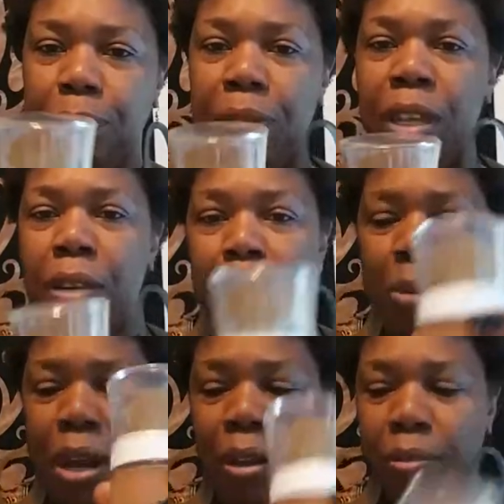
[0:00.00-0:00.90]
Nut
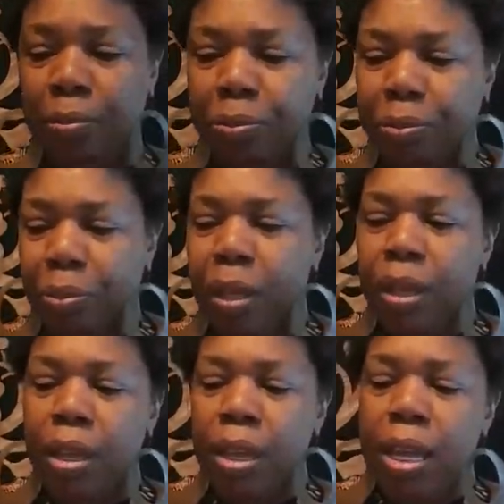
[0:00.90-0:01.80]
Brown.
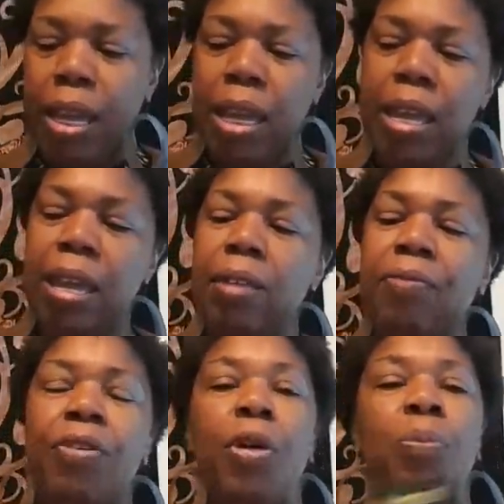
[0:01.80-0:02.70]
And
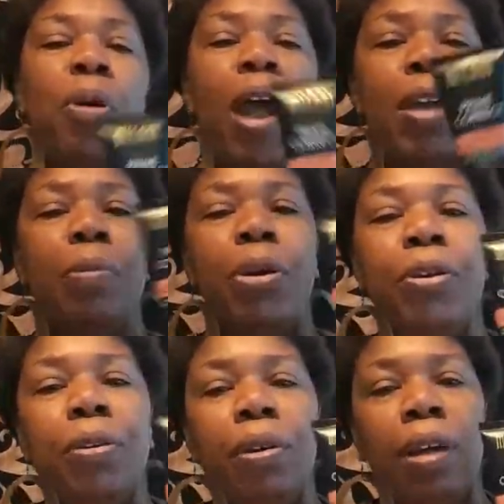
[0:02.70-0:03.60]
for a
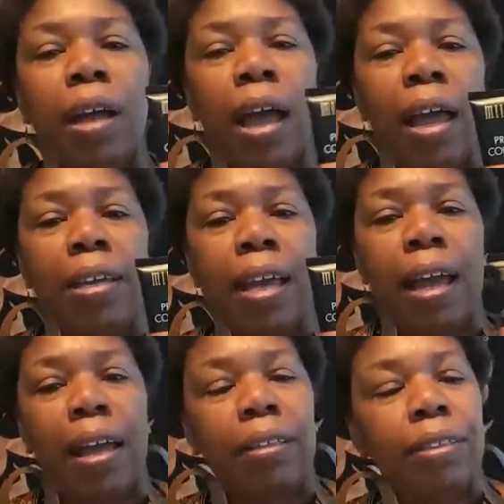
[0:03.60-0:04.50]
primer, I
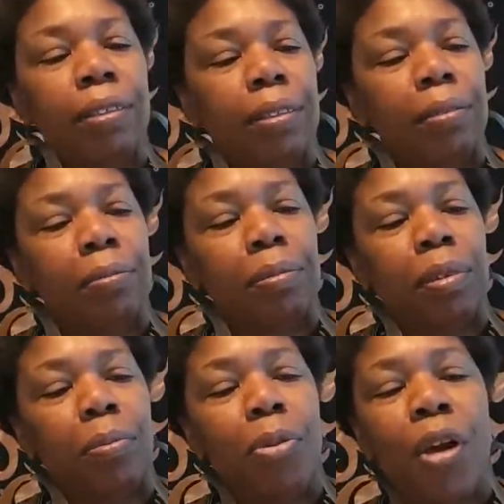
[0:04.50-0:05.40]
got
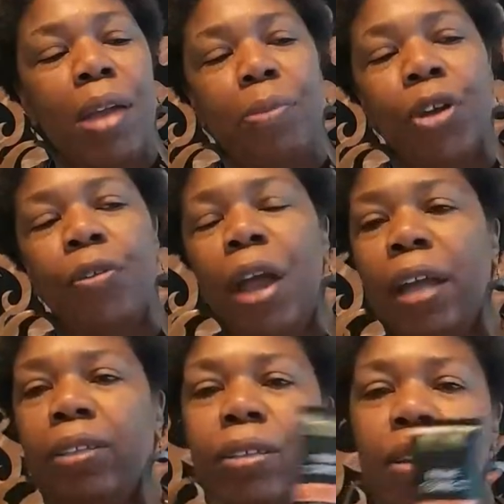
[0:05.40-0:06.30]
Prime
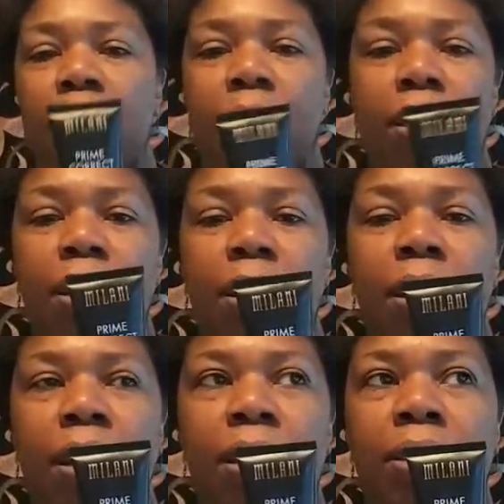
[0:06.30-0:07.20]
Correct.
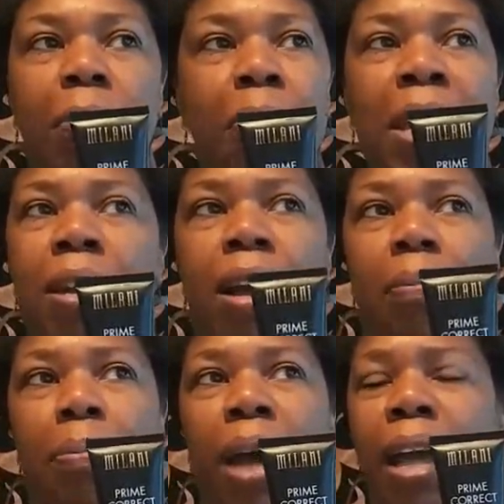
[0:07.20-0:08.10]
It's a
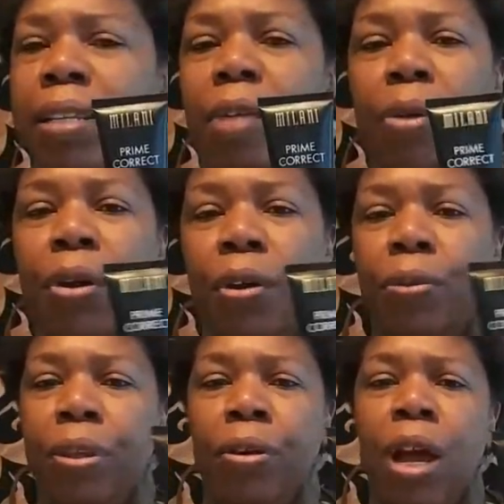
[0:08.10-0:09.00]
makeup, I never
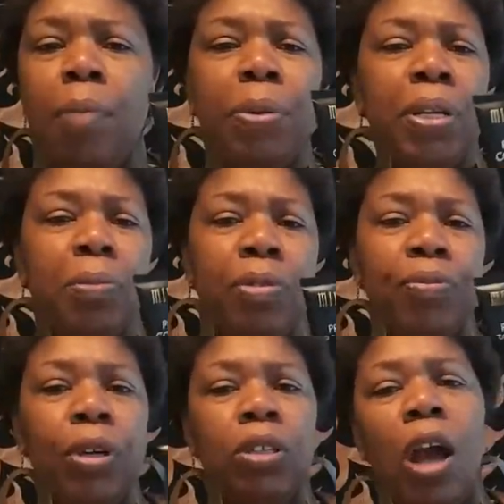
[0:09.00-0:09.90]
heard their company
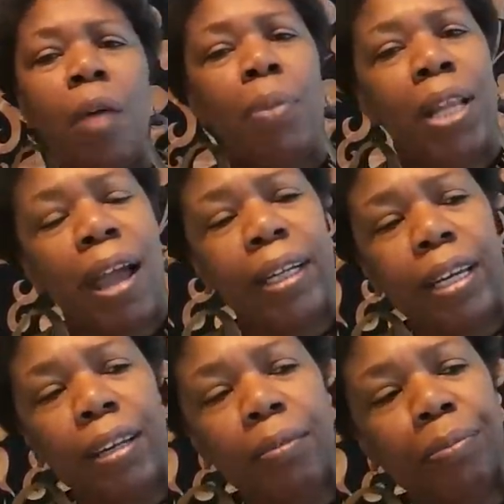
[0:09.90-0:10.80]
before. It's called Milani.